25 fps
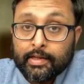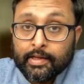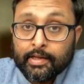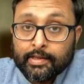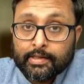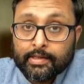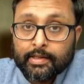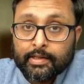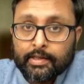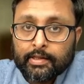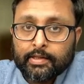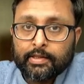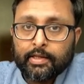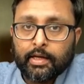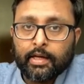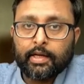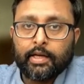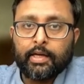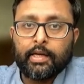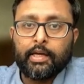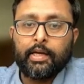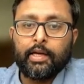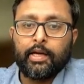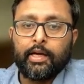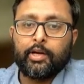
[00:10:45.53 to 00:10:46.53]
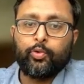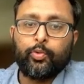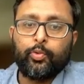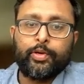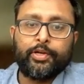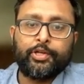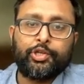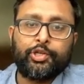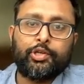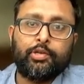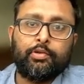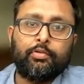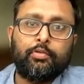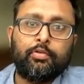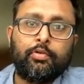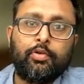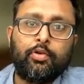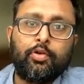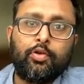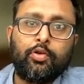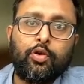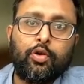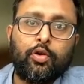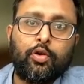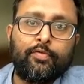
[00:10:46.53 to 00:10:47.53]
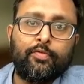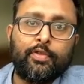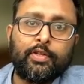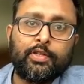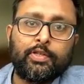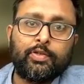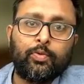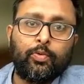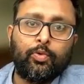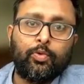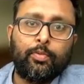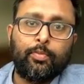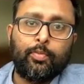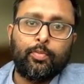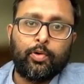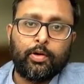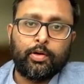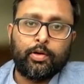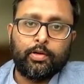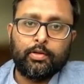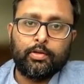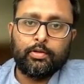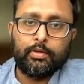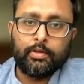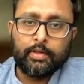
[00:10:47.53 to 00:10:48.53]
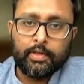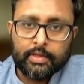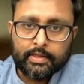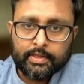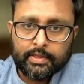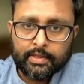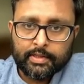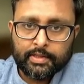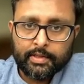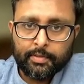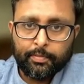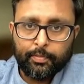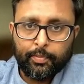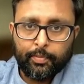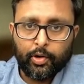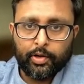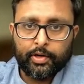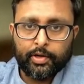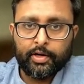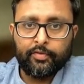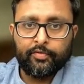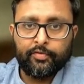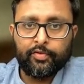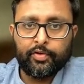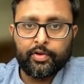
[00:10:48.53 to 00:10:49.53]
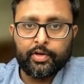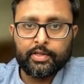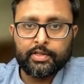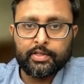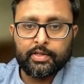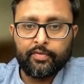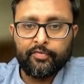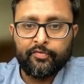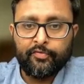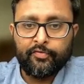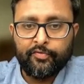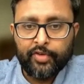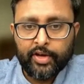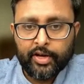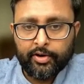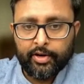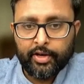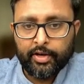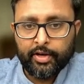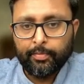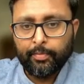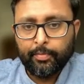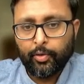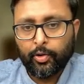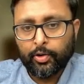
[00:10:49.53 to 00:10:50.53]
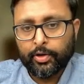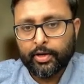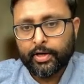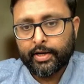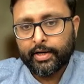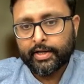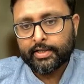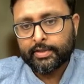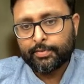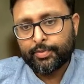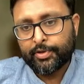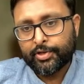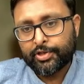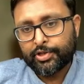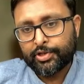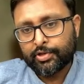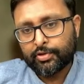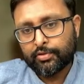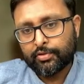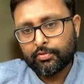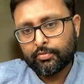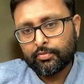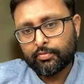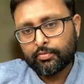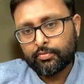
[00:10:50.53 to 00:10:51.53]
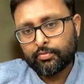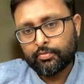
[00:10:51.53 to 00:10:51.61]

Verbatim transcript: This is the key equation of the Solow model. This is important for us, a very important expression.